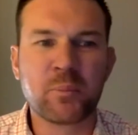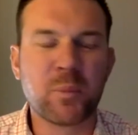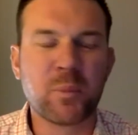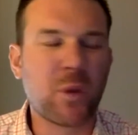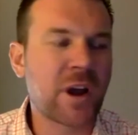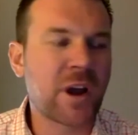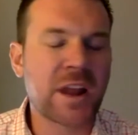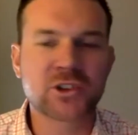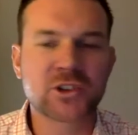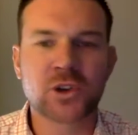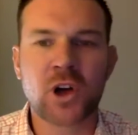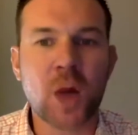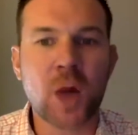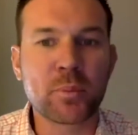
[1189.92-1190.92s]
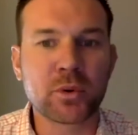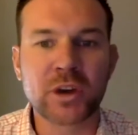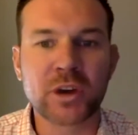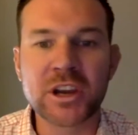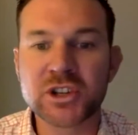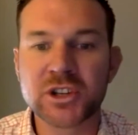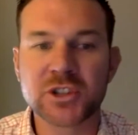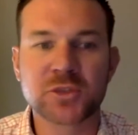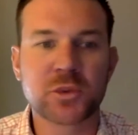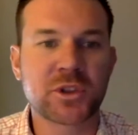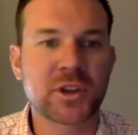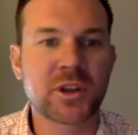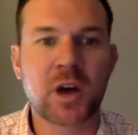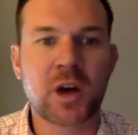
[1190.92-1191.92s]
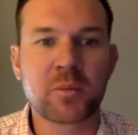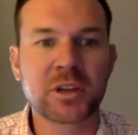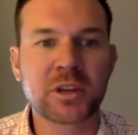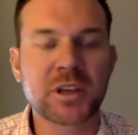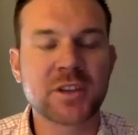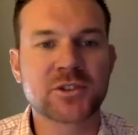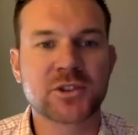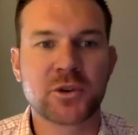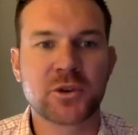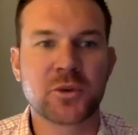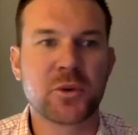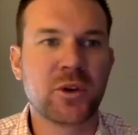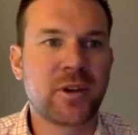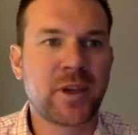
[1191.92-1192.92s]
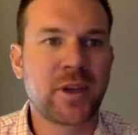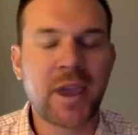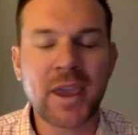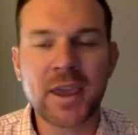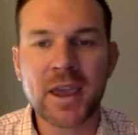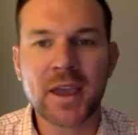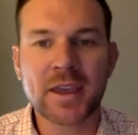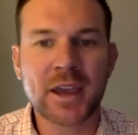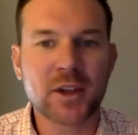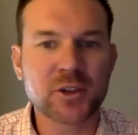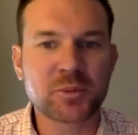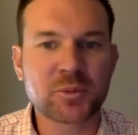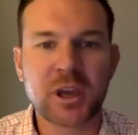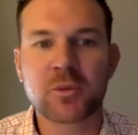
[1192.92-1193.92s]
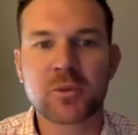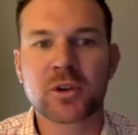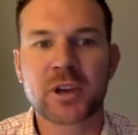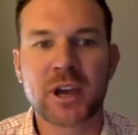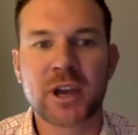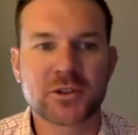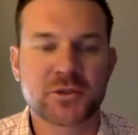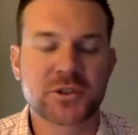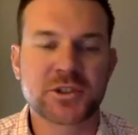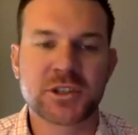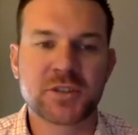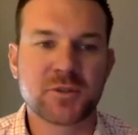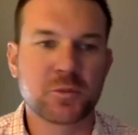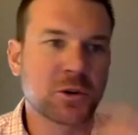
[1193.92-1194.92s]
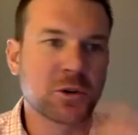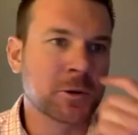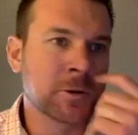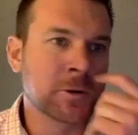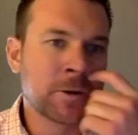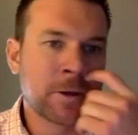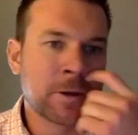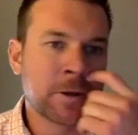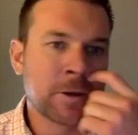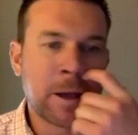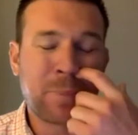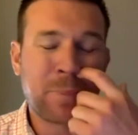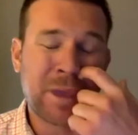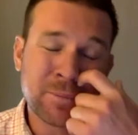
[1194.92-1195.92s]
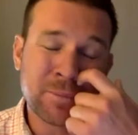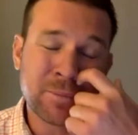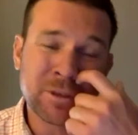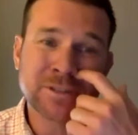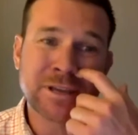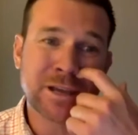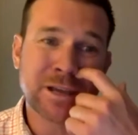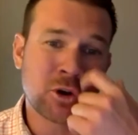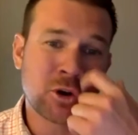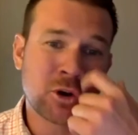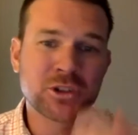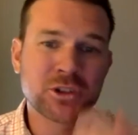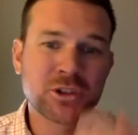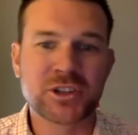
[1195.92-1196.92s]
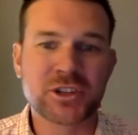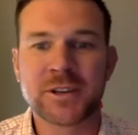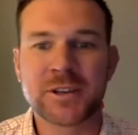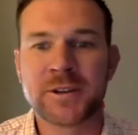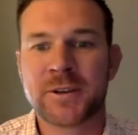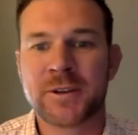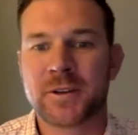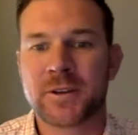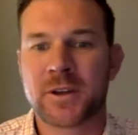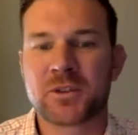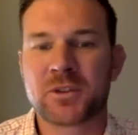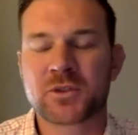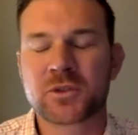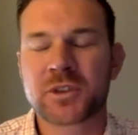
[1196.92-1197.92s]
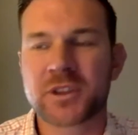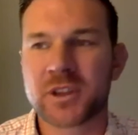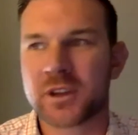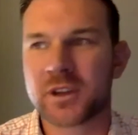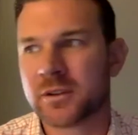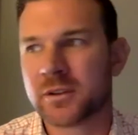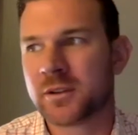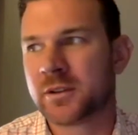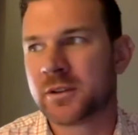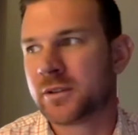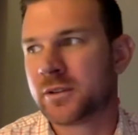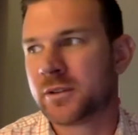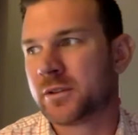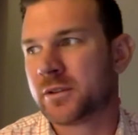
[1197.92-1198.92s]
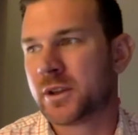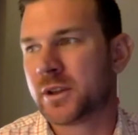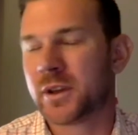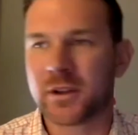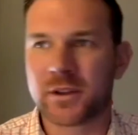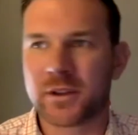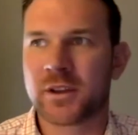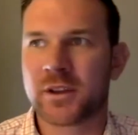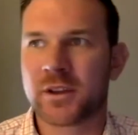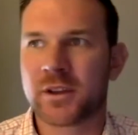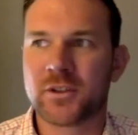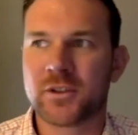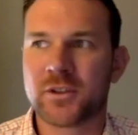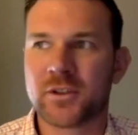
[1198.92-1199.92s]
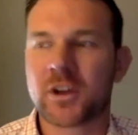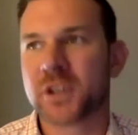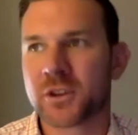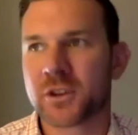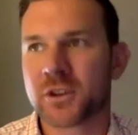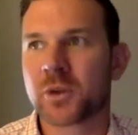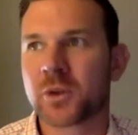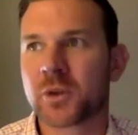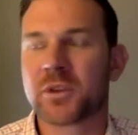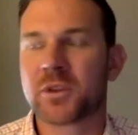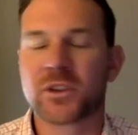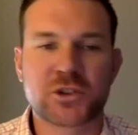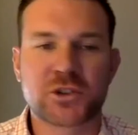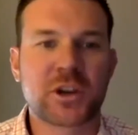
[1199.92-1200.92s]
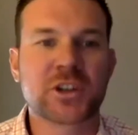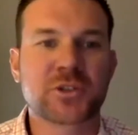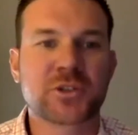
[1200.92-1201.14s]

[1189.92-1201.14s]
financial operations within companies. So accounts payable, accounts receivable, payment technology. It's really the not to use another word, but the treasury